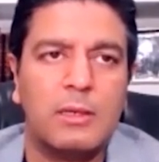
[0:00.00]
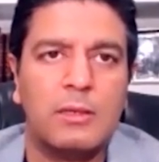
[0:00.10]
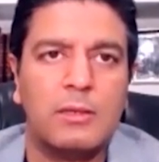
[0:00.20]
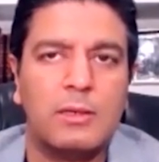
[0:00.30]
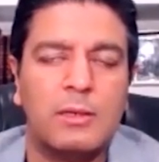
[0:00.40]

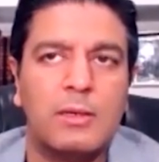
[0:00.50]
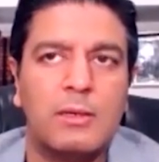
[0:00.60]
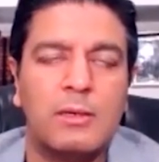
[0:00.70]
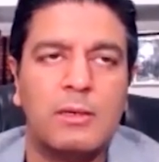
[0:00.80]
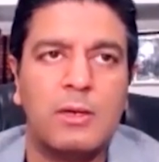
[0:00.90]

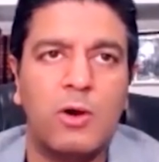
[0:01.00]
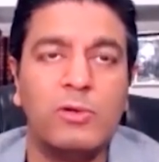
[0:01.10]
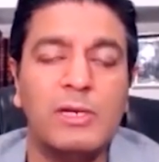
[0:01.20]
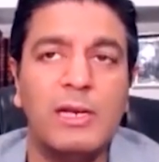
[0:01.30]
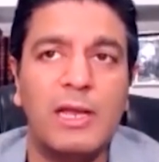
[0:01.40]
The
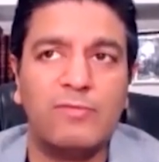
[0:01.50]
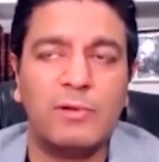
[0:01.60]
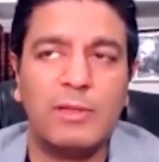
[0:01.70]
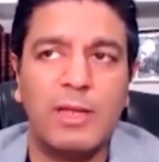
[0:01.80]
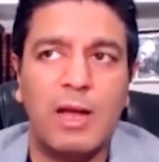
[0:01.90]
only
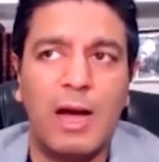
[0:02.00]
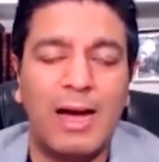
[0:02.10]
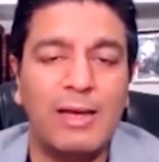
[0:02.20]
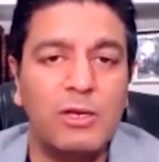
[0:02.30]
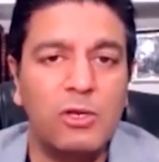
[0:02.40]
level that
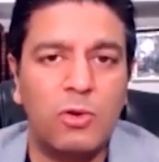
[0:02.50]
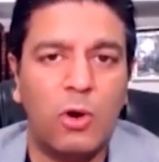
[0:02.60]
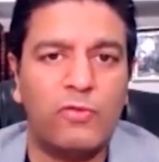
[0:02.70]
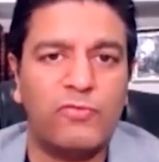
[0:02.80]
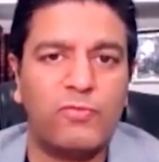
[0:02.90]
I knew
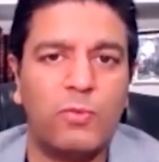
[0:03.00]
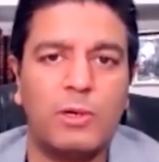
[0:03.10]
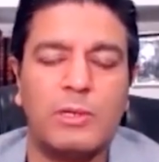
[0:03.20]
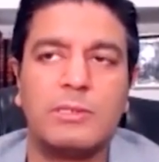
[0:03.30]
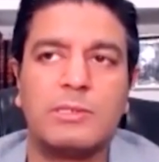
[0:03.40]
of
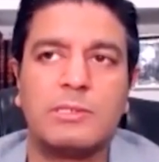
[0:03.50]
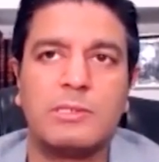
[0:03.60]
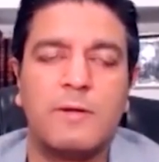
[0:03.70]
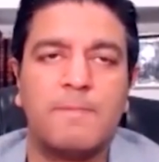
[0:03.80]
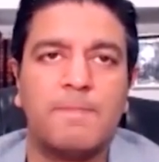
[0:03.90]

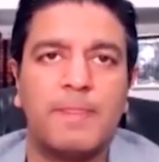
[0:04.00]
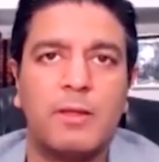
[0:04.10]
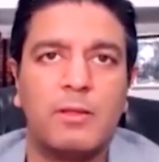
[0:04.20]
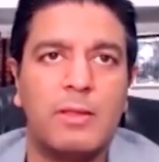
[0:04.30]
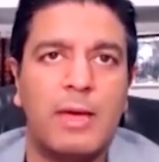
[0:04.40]
was
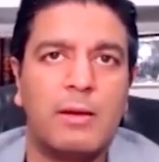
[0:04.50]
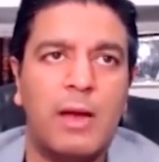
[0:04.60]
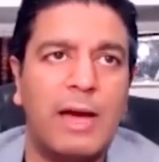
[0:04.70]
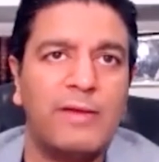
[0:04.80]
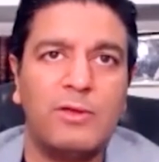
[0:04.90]
that
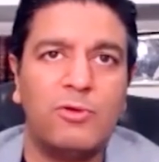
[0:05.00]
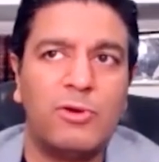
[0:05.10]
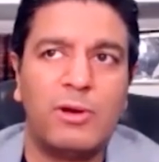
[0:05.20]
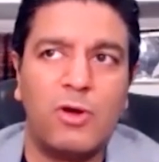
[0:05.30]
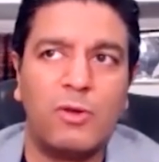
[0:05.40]
either
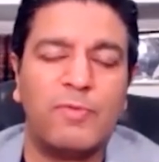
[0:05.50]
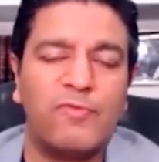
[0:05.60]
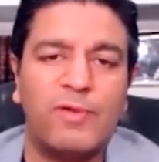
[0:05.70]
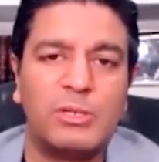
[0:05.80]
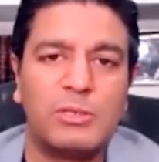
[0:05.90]
you're a
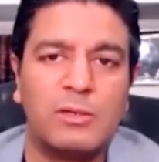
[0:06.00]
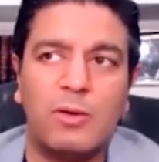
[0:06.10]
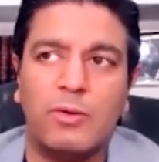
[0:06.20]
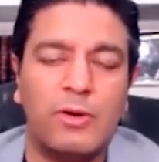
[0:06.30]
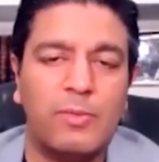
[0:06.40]
non-professional
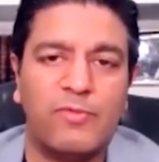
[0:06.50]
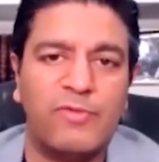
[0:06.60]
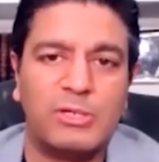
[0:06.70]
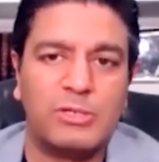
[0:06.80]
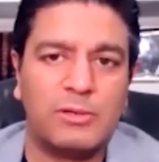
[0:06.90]
or you're a
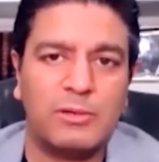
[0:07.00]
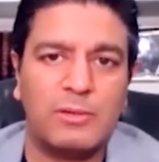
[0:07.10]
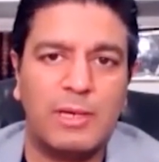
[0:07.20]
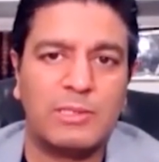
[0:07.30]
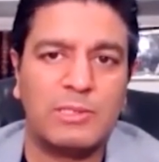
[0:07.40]
professional.
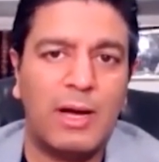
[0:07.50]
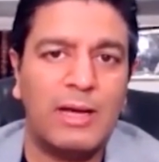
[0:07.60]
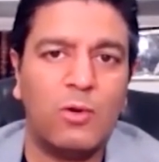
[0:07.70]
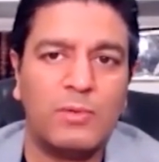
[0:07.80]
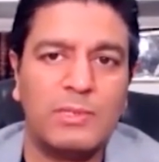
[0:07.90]
And so
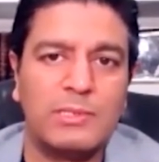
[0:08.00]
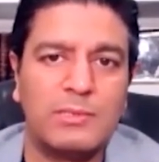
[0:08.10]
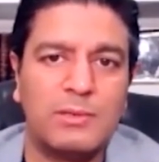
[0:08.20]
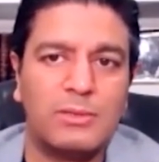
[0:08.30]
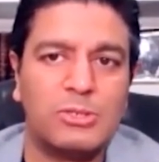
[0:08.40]
I
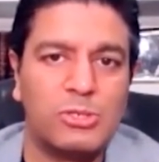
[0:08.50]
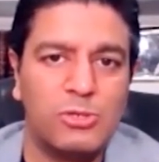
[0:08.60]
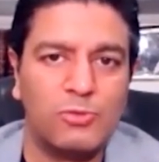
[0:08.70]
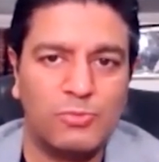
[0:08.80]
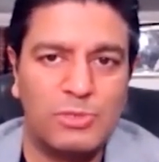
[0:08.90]
always
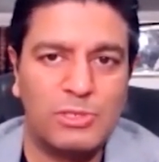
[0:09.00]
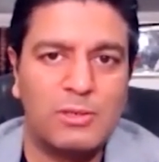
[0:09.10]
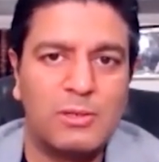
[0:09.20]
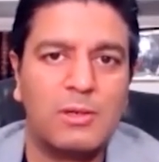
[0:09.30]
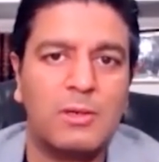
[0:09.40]
assumed
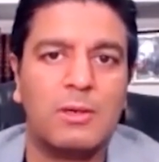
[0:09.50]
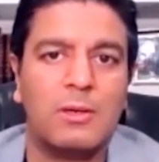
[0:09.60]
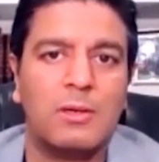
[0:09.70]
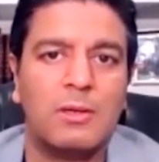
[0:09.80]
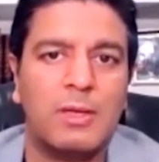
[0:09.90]

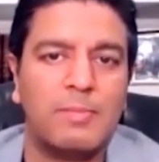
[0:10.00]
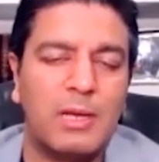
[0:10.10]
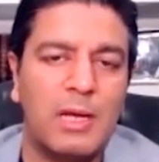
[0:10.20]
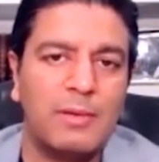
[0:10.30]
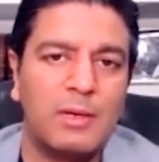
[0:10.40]
that
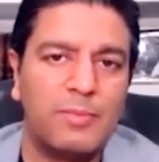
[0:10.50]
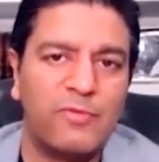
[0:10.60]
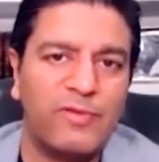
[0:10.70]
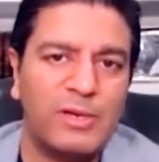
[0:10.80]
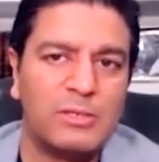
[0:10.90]
becoming a
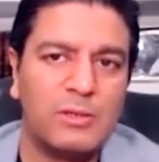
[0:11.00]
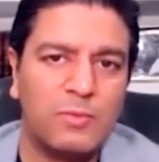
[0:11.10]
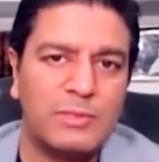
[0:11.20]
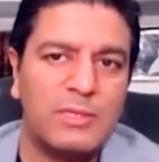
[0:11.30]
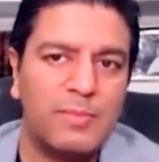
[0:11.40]
professional
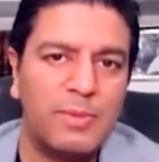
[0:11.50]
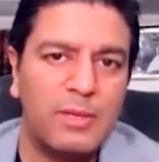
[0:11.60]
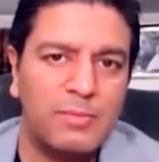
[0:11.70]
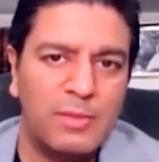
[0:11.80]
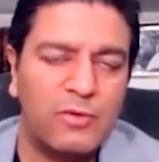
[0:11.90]
was the
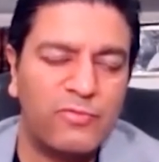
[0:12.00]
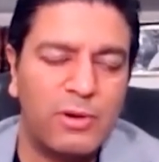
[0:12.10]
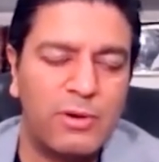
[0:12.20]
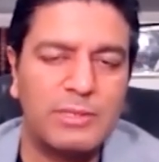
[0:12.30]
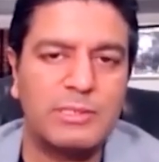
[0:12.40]
epitome of
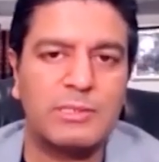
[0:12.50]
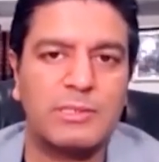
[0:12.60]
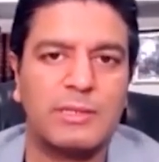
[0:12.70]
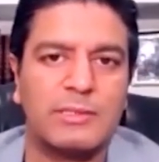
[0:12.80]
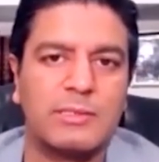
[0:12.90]
career
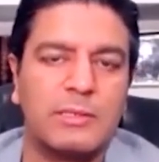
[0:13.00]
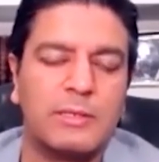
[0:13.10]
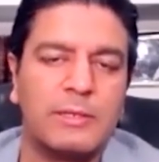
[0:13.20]
success.